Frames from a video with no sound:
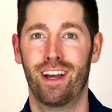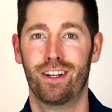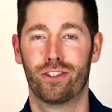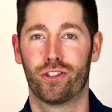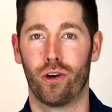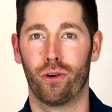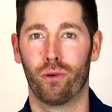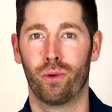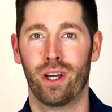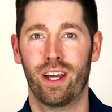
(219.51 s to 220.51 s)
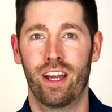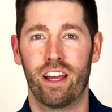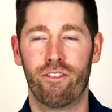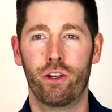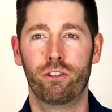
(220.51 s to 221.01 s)
So
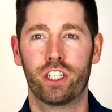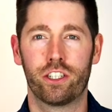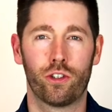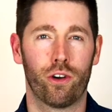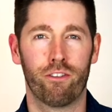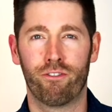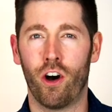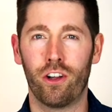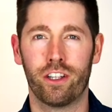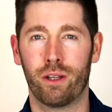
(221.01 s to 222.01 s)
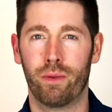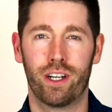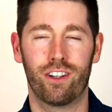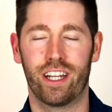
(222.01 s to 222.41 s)
if you just sort of fall in the middle,